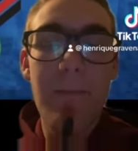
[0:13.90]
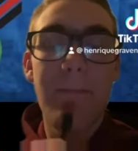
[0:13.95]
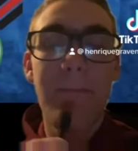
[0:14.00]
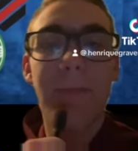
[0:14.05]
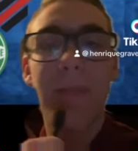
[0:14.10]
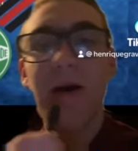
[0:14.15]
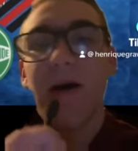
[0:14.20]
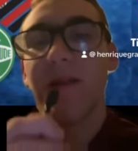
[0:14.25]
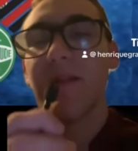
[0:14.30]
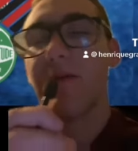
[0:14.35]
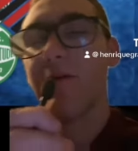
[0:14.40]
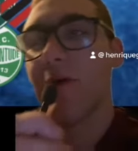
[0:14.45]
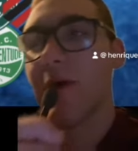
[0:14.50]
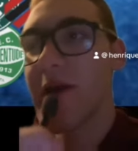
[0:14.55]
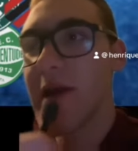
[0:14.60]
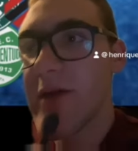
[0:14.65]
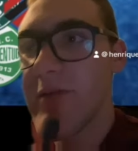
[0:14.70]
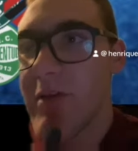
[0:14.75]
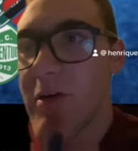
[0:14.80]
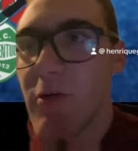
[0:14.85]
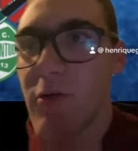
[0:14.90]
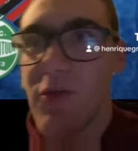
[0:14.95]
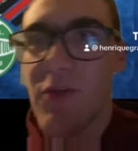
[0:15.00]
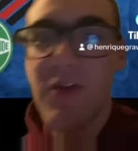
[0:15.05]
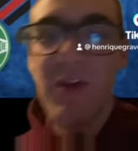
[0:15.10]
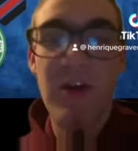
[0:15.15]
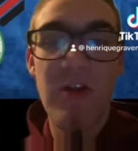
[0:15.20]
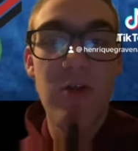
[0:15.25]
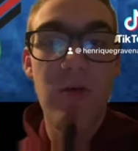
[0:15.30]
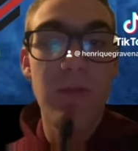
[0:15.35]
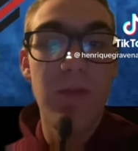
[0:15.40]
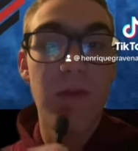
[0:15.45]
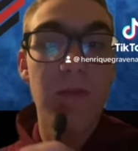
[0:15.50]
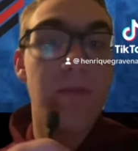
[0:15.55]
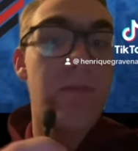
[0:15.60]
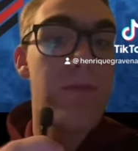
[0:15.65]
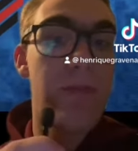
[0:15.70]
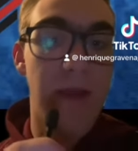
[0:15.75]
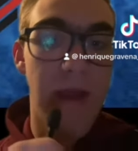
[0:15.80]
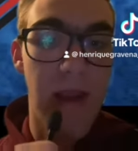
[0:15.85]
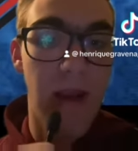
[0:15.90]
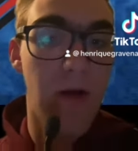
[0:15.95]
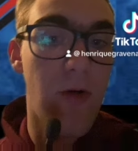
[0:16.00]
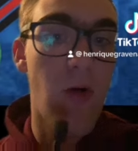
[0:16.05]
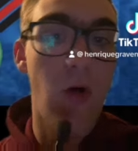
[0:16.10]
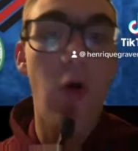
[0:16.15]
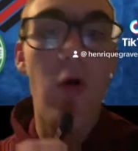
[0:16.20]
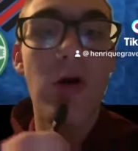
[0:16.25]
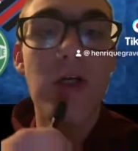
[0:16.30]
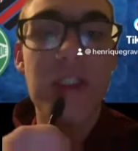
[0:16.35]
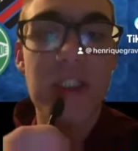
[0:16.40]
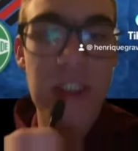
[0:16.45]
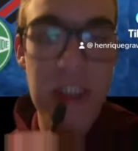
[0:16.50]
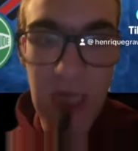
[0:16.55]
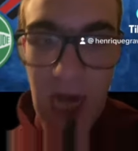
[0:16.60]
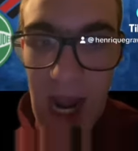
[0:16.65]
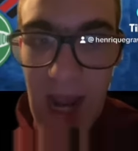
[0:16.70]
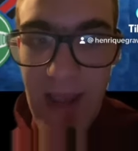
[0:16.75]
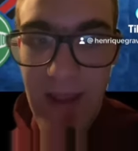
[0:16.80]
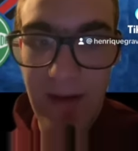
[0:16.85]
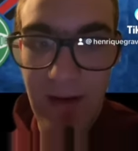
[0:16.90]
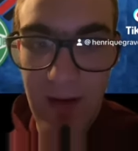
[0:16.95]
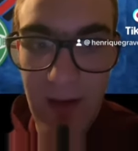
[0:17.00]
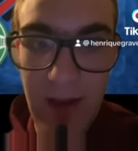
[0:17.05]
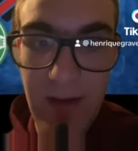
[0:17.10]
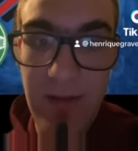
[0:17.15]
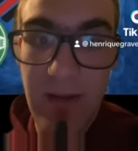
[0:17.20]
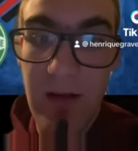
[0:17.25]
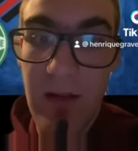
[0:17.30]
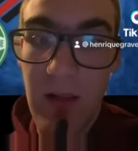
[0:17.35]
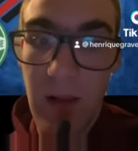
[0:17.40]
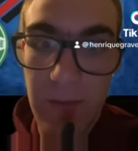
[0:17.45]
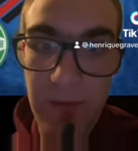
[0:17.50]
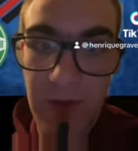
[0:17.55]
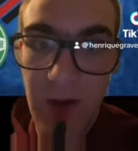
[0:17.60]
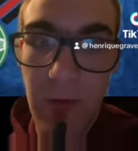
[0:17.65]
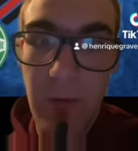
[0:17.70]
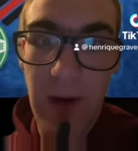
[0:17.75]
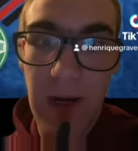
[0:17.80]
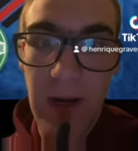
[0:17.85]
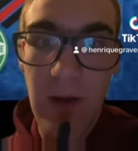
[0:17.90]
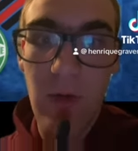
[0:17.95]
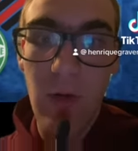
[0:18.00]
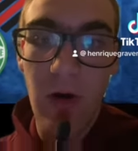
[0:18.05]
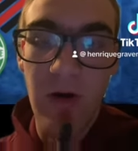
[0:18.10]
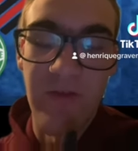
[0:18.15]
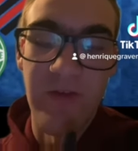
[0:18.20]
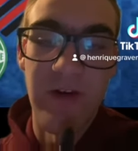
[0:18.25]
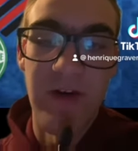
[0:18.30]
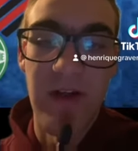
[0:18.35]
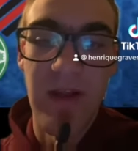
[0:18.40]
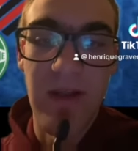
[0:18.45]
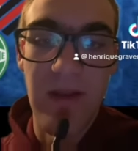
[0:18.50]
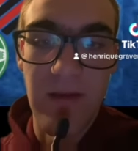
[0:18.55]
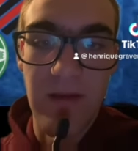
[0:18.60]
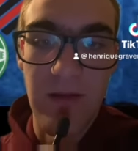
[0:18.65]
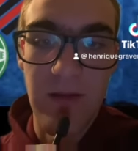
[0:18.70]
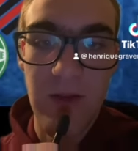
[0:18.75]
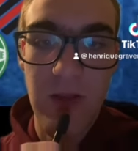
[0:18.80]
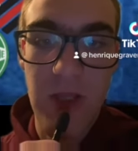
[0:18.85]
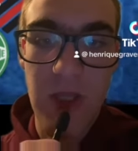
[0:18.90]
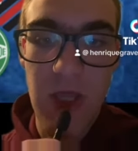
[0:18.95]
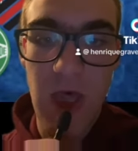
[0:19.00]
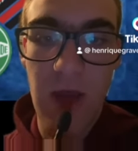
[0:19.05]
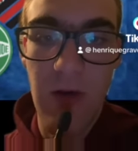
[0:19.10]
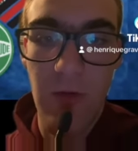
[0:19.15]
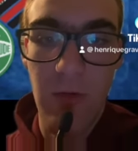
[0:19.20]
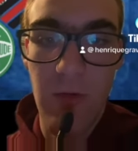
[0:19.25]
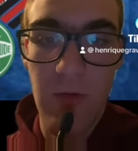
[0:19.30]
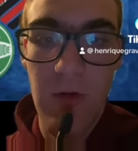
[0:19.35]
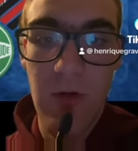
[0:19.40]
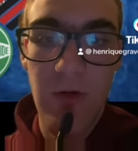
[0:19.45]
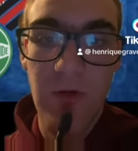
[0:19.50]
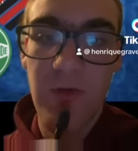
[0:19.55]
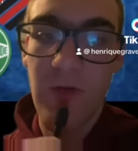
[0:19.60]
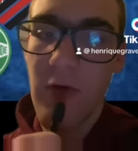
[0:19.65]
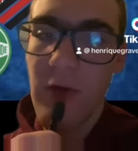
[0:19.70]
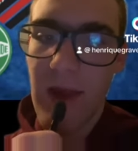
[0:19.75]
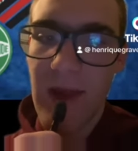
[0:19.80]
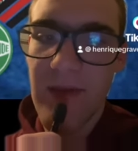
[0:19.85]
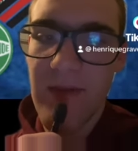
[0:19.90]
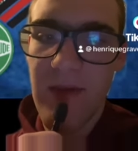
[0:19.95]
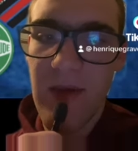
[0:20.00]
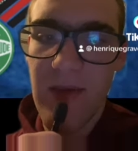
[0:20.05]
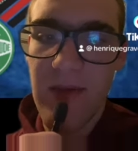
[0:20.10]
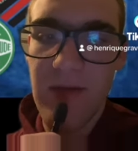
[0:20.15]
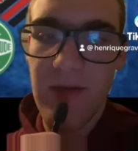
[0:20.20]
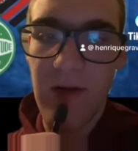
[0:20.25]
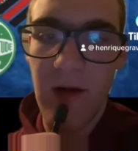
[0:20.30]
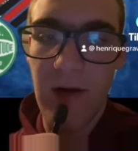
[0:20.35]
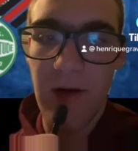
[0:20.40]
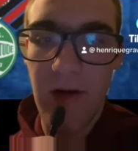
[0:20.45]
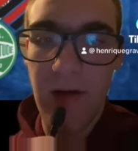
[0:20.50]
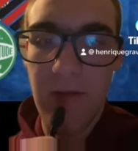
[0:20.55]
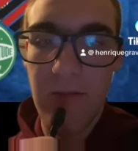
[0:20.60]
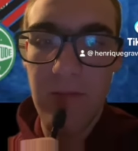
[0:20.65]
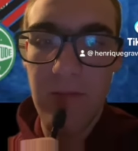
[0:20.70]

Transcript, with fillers: but they were never considered to be big or giant like the clubs that I already cover in this channel. So let's get started.